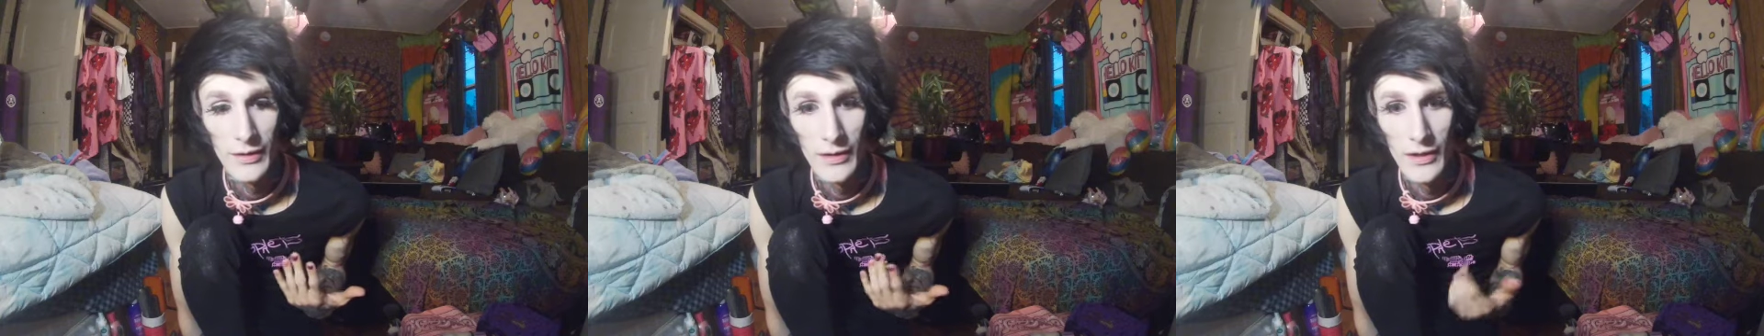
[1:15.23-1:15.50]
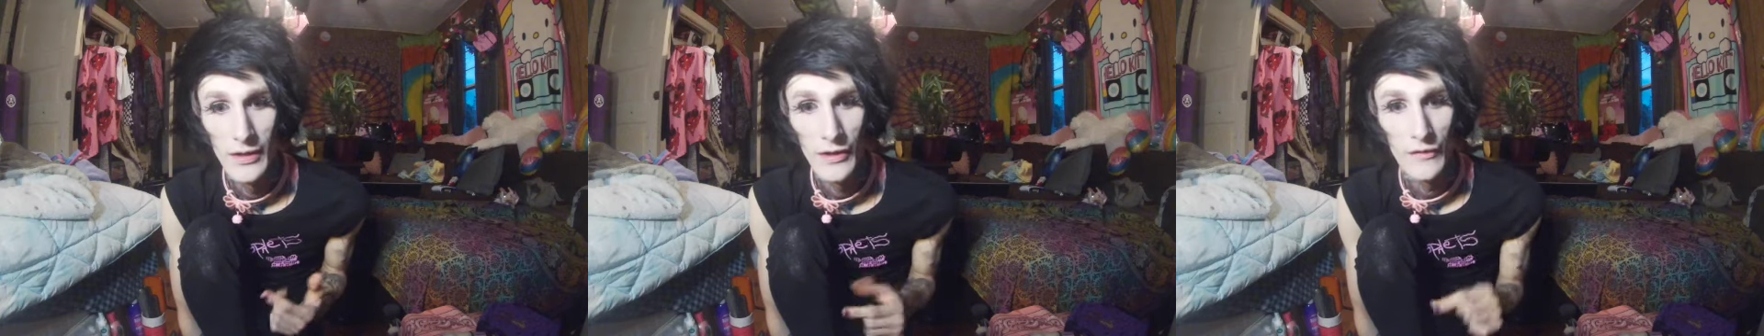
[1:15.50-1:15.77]
a
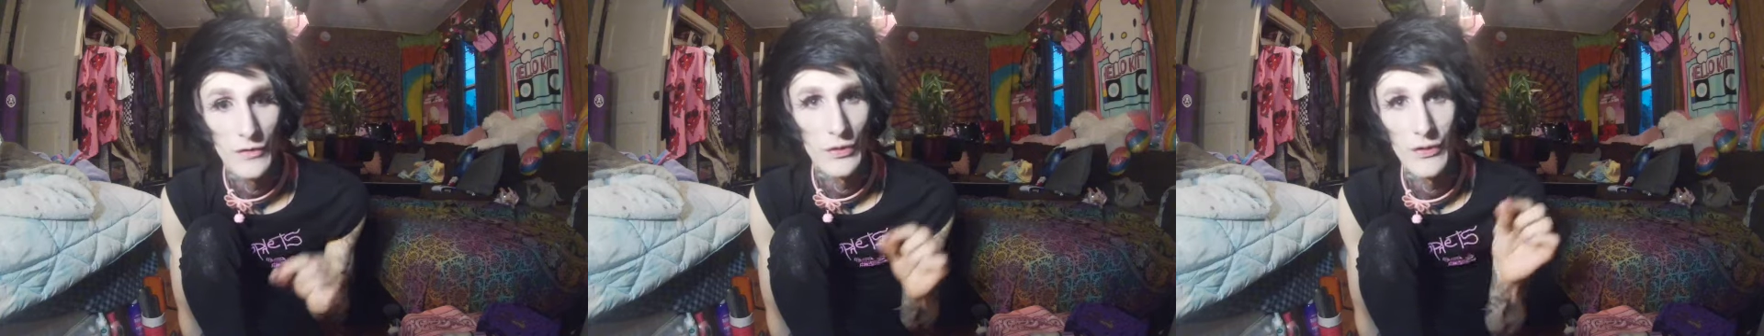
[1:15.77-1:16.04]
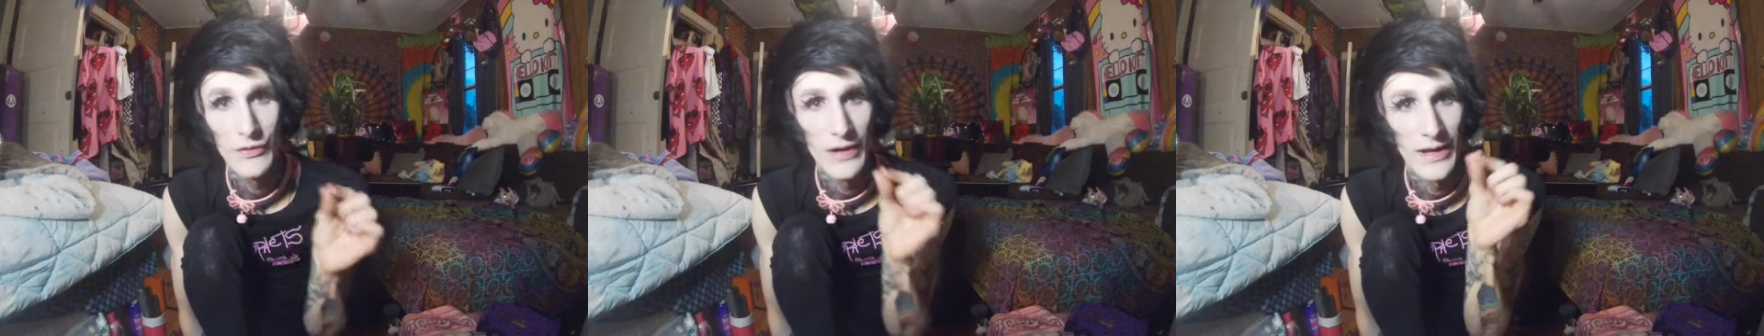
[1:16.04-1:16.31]
few other
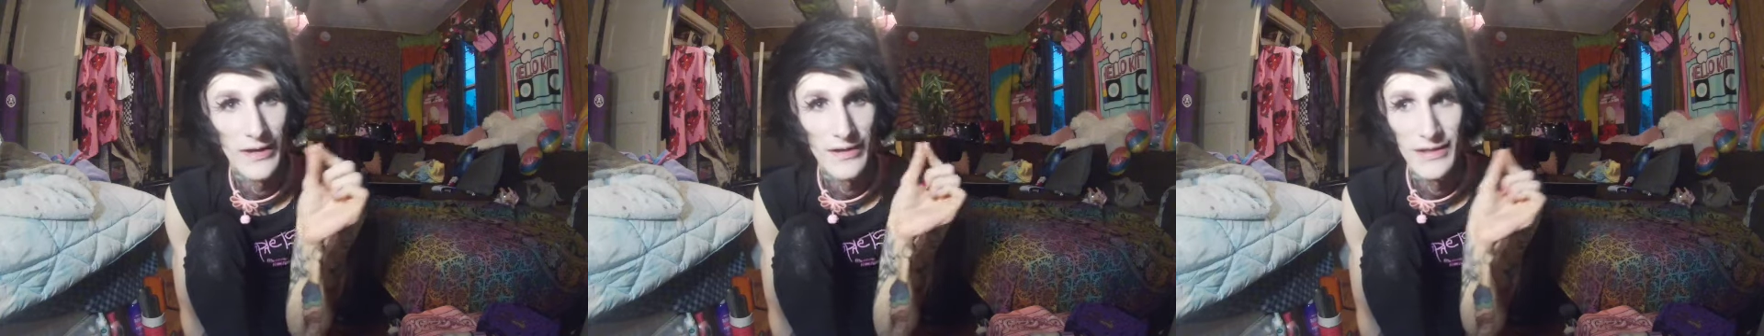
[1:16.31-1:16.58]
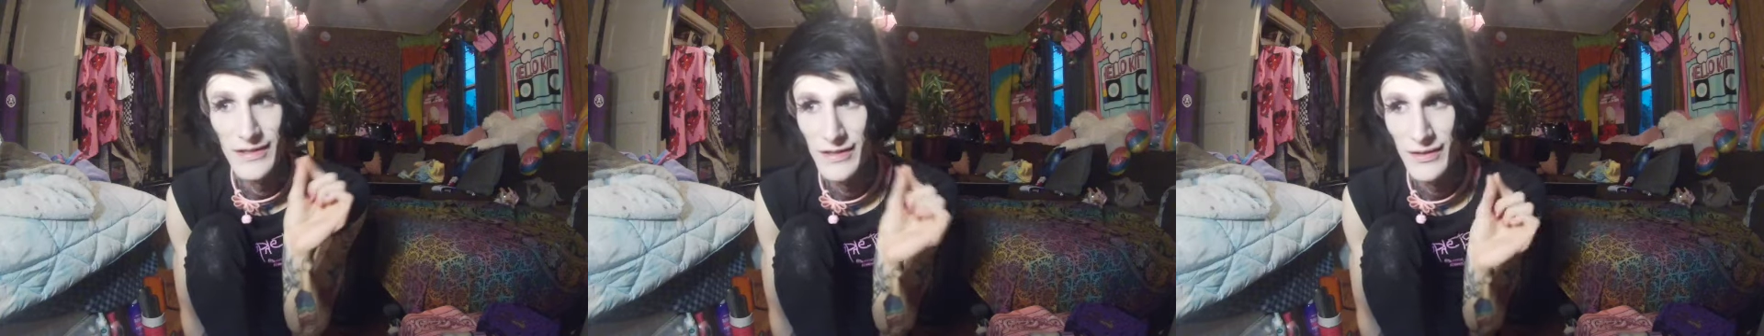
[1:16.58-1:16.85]
added
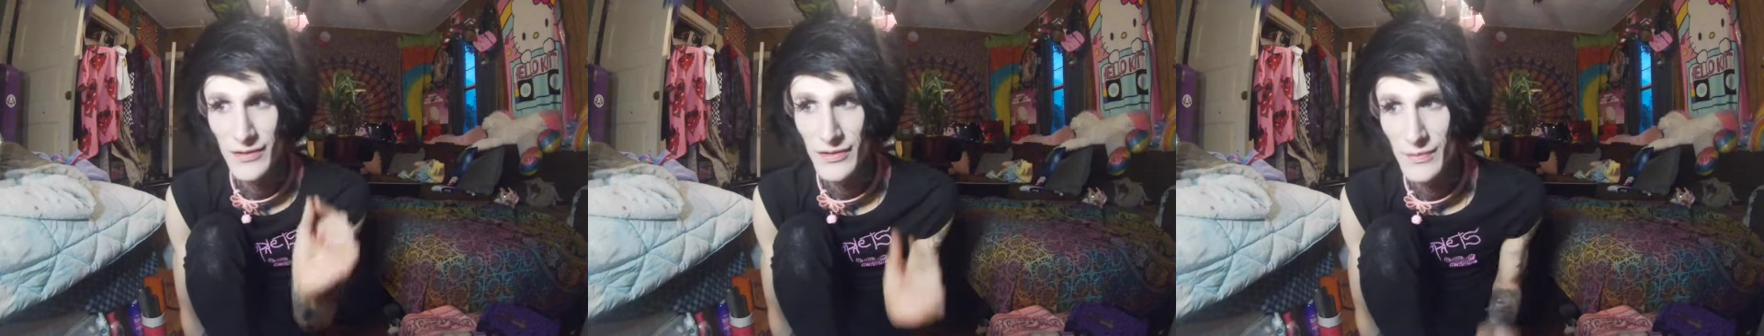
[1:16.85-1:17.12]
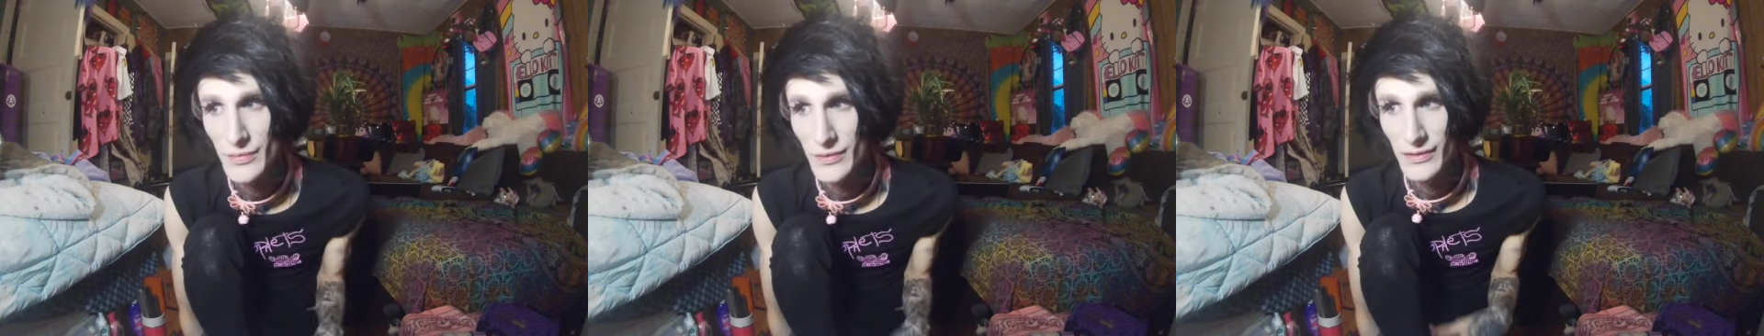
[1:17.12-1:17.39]
details, but
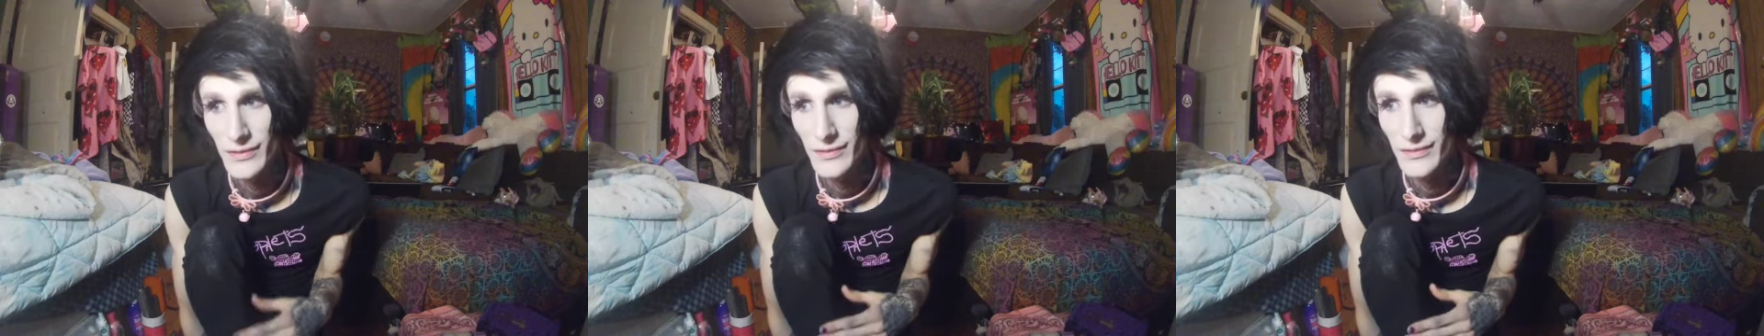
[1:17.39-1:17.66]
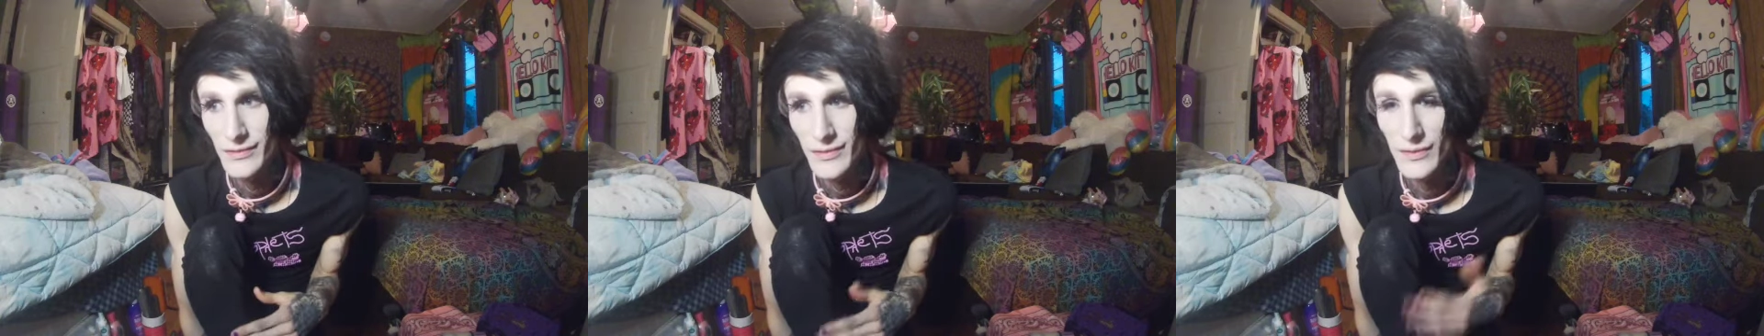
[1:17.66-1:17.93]
it
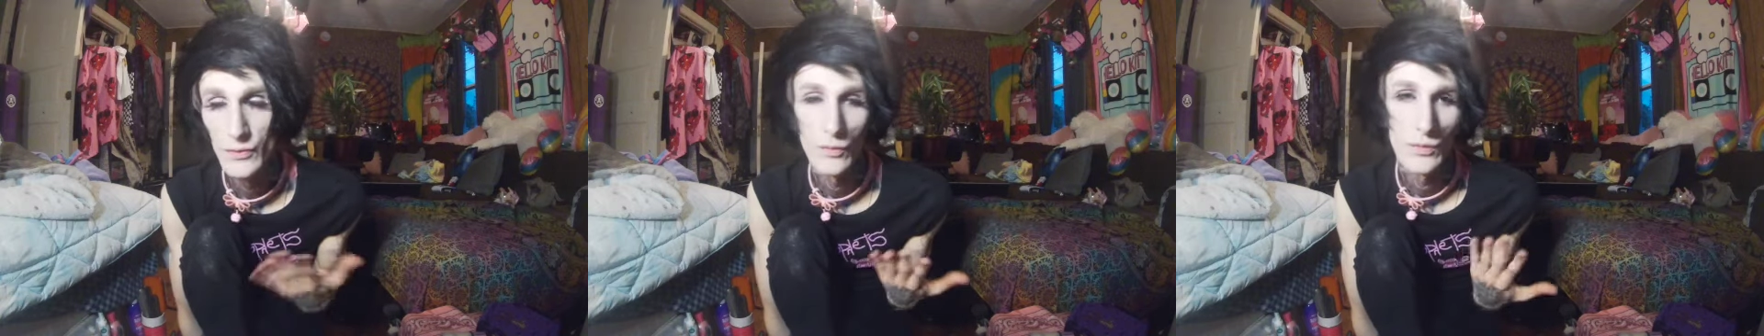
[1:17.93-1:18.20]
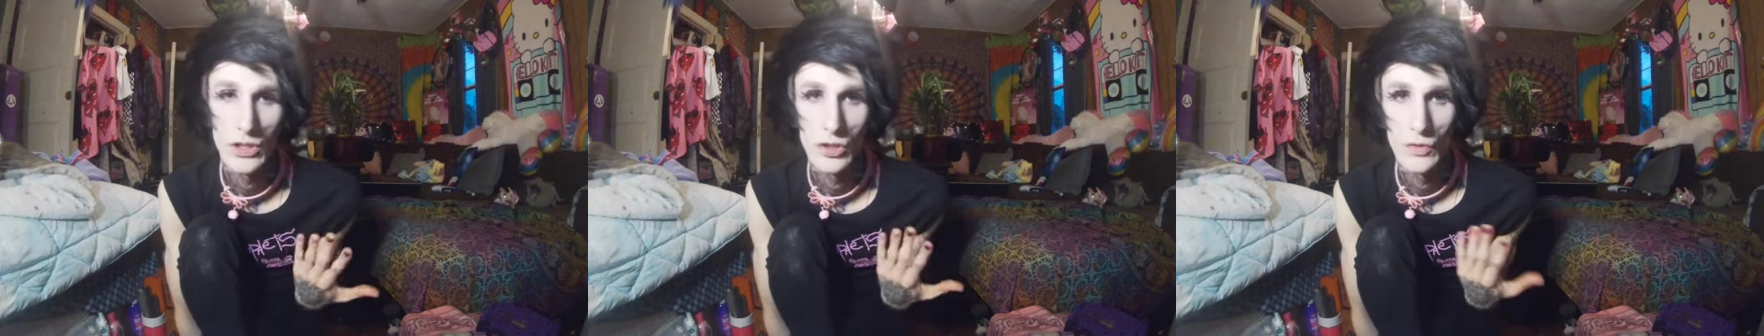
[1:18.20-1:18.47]
won't be too
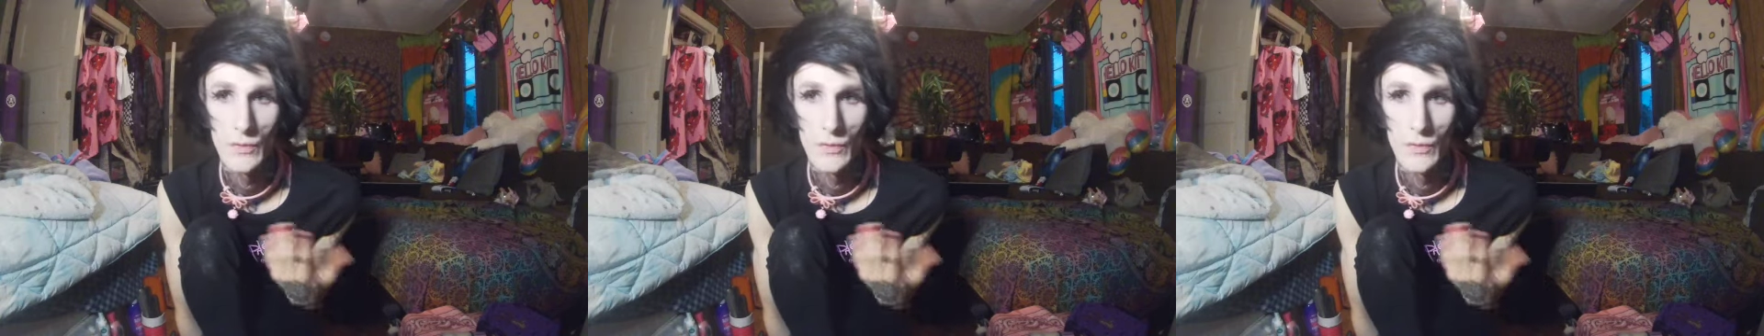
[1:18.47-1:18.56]
much.